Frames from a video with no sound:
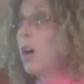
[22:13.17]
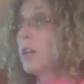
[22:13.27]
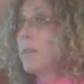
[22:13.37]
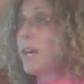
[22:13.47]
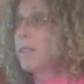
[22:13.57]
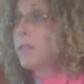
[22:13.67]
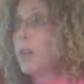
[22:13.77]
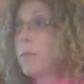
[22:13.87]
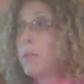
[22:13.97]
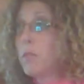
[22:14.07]
all of that
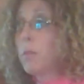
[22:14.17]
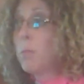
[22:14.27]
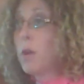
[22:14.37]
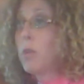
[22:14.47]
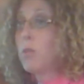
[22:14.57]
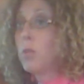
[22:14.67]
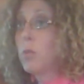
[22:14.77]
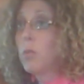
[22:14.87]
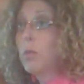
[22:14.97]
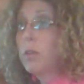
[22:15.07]
stuff is compared to,
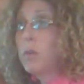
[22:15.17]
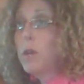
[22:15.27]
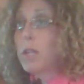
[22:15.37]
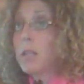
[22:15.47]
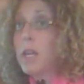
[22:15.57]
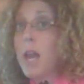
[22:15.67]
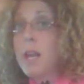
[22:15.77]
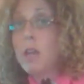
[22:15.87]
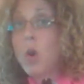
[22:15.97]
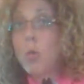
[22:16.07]
theoretically,
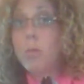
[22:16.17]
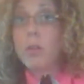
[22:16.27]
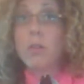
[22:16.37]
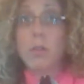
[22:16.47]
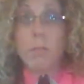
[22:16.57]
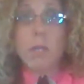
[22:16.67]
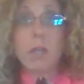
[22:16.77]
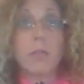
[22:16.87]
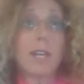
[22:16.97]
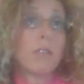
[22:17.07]
a no-build,
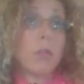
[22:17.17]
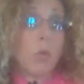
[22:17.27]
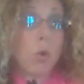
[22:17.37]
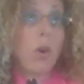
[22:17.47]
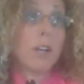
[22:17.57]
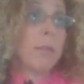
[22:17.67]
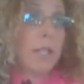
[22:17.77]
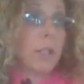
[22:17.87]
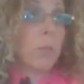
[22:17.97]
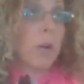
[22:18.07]
because that's the requirement
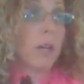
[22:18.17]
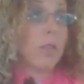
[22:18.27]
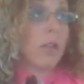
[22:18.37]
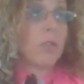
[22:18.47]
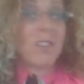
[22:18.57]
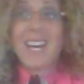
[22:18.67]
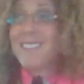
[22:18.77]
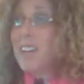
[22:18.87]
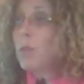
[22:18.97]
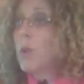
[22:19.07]
in the process. So
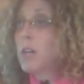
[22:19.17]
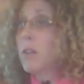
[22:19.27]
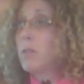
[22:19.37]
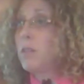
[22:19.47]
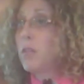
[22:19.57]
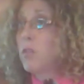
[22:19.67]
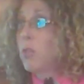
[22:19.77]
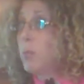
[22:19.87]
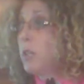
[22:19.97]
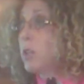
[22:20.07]
that's how the record of decision
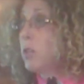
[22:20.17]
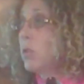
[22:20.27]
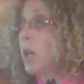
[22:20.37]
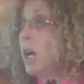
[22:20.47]
will be issued.